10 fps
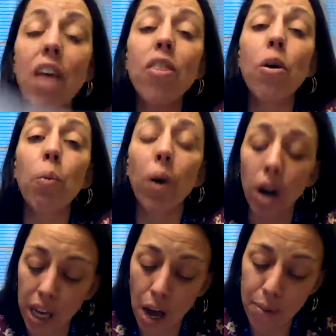the word
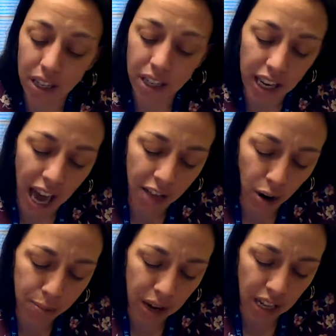coming
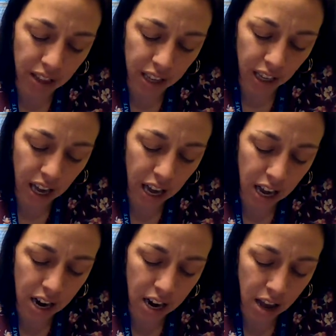together means
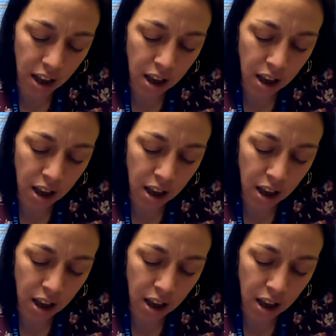the